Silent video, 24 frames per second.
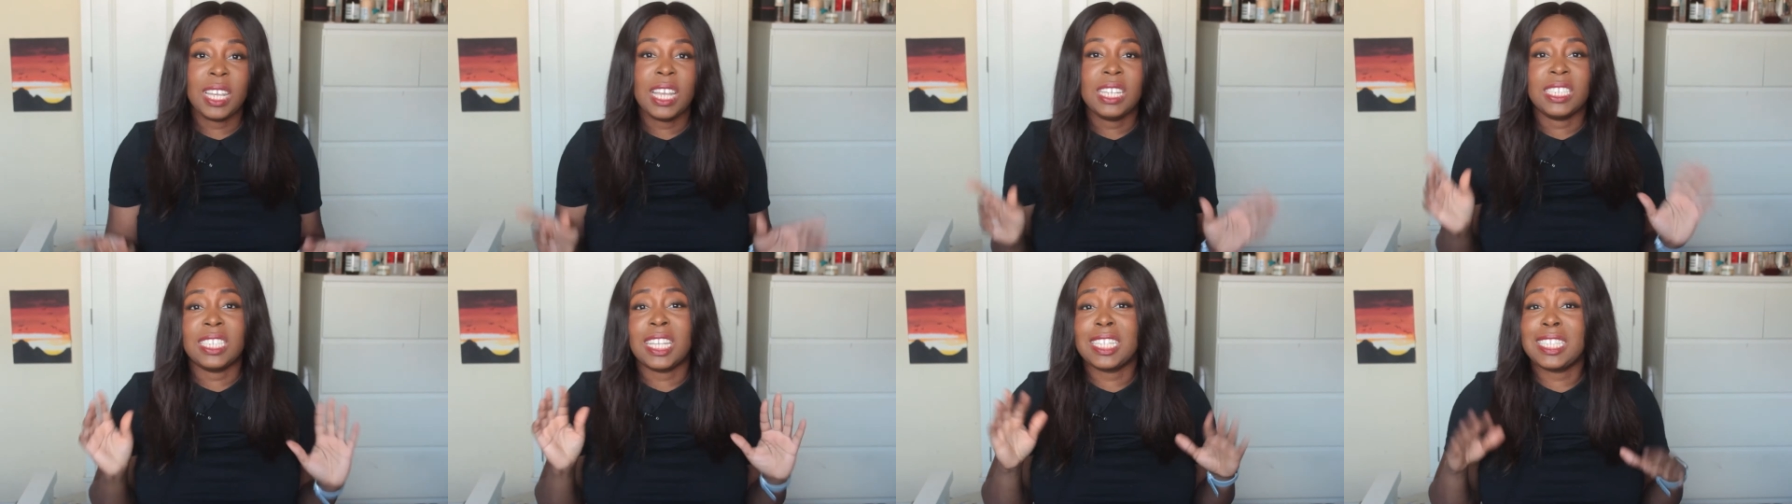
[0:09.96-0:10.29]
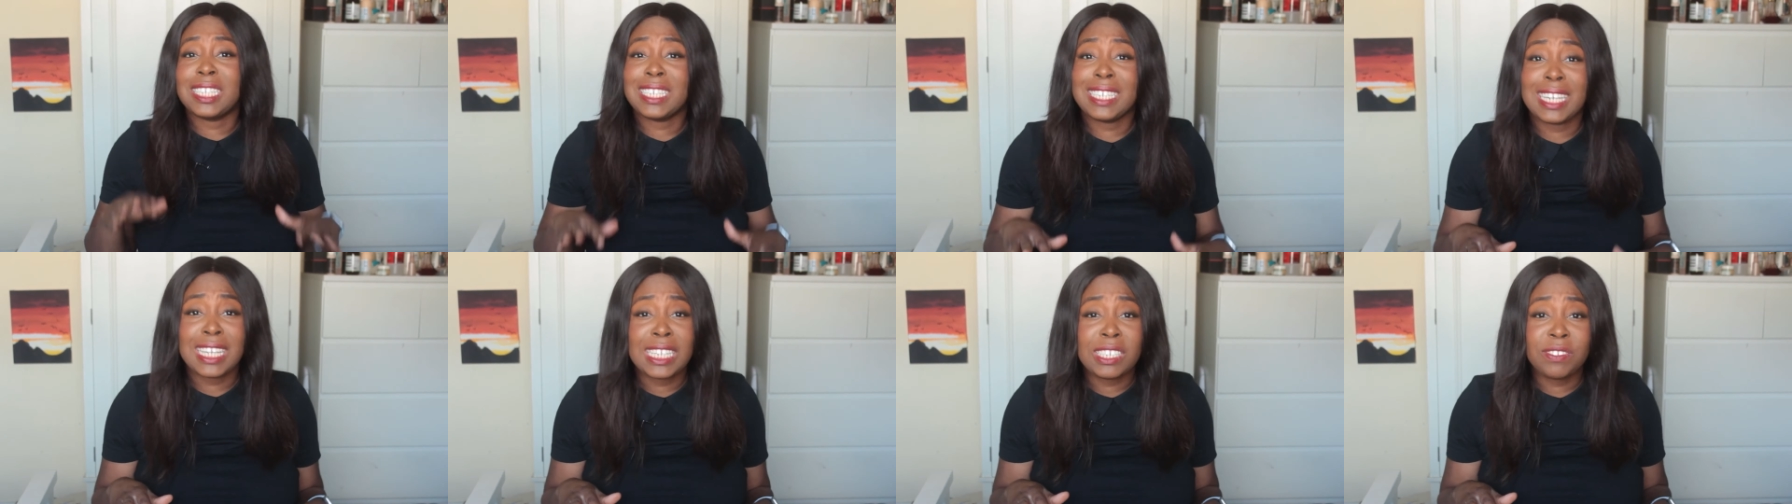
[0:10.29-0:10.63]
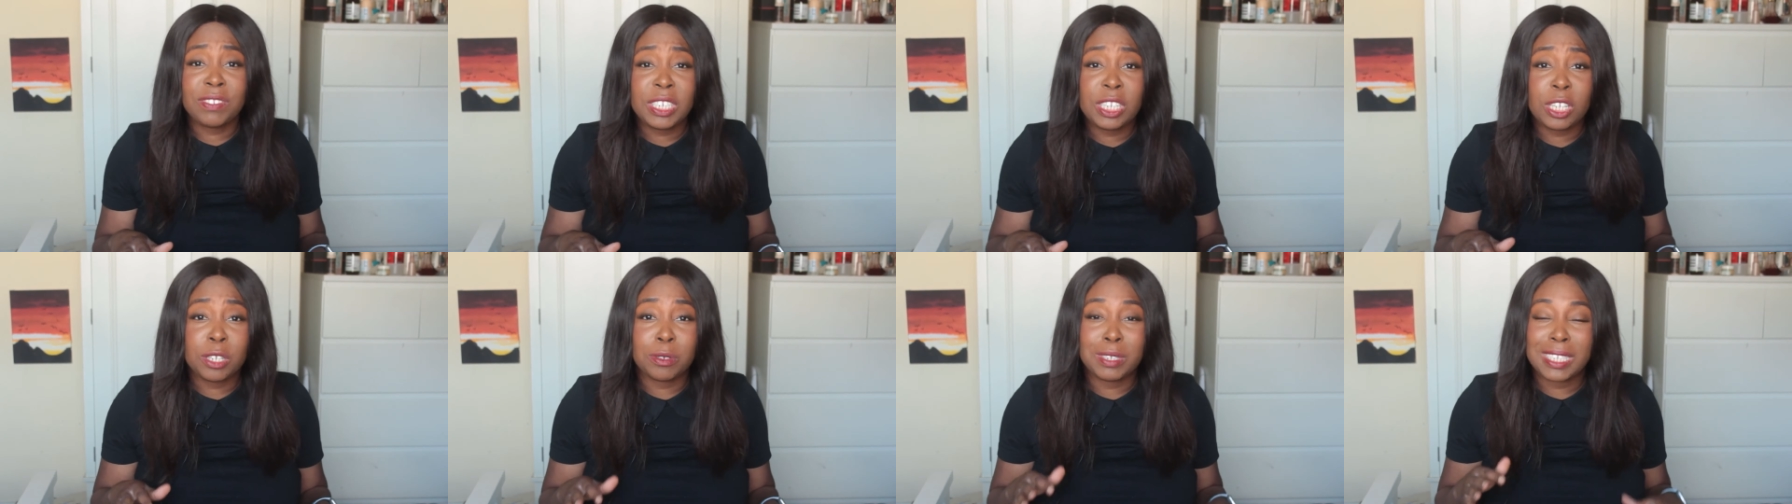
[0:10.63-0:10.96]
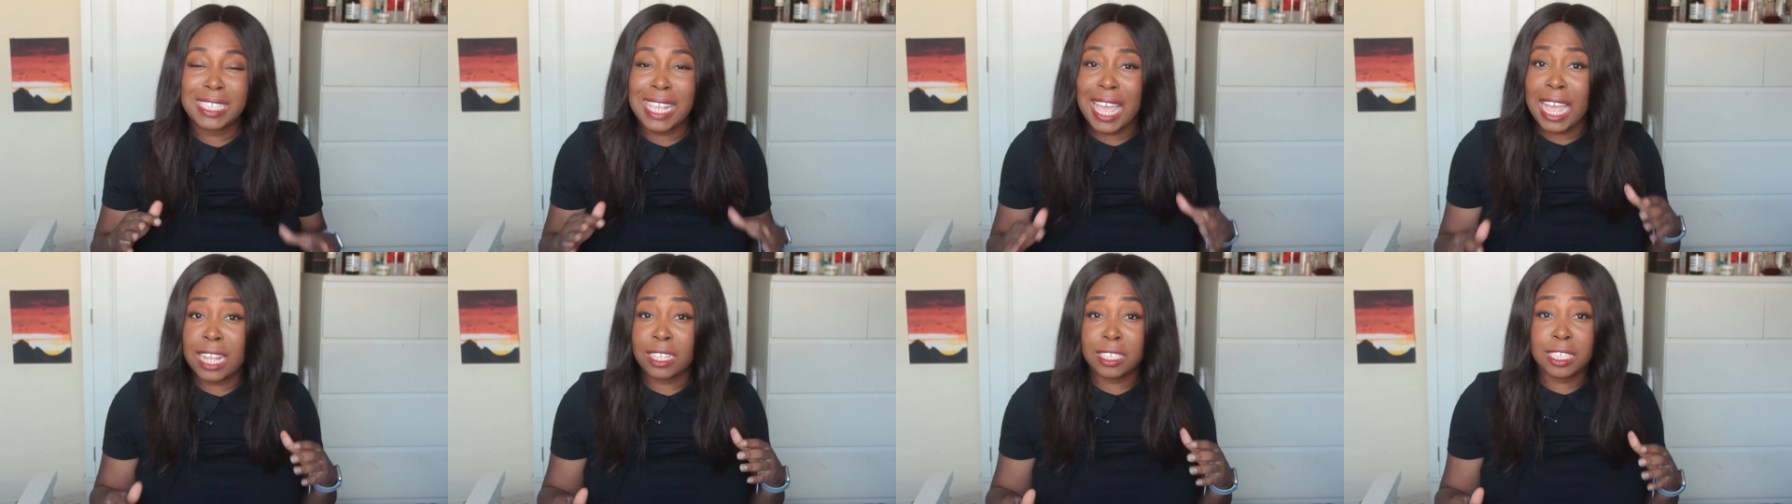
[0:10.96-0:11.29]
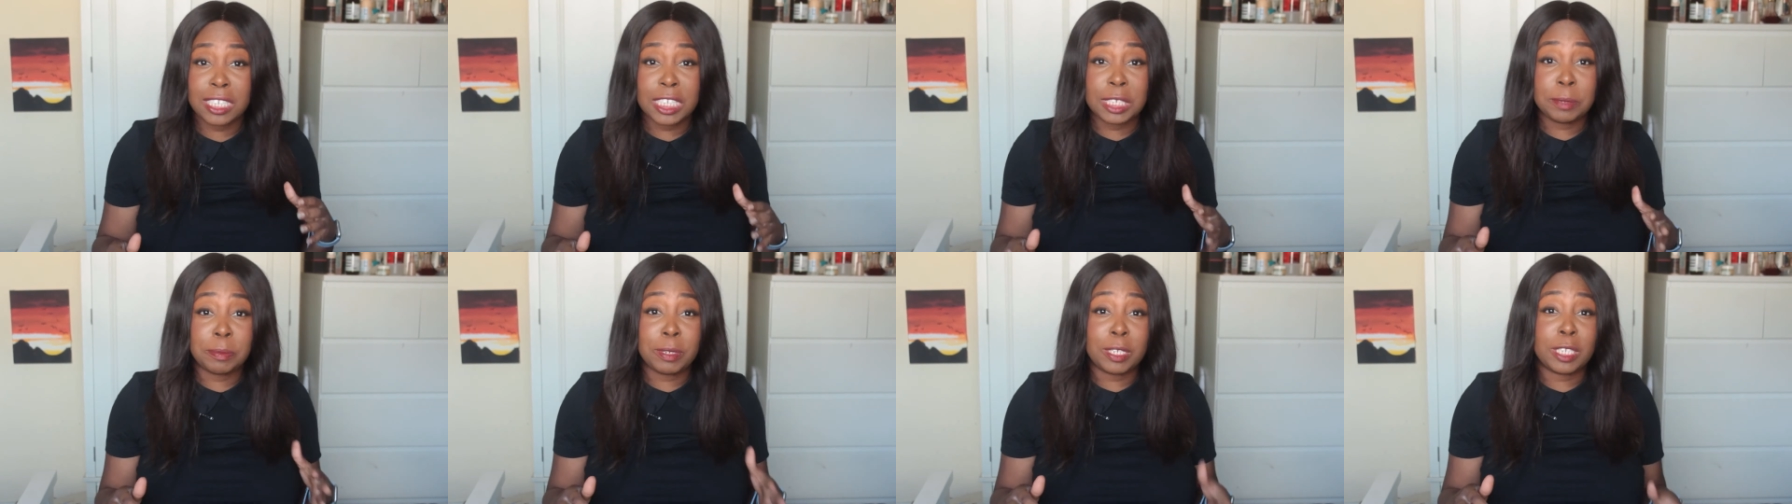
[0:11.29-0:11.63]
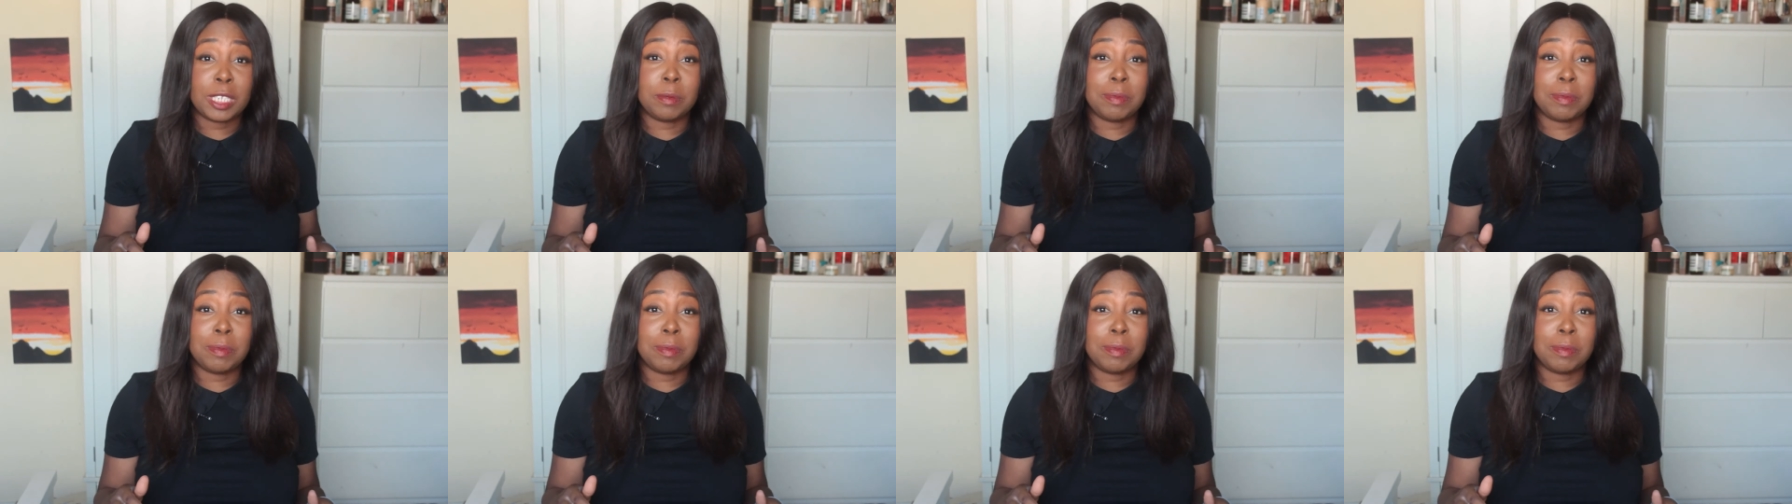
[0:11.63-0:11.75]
So today's video was actually supposed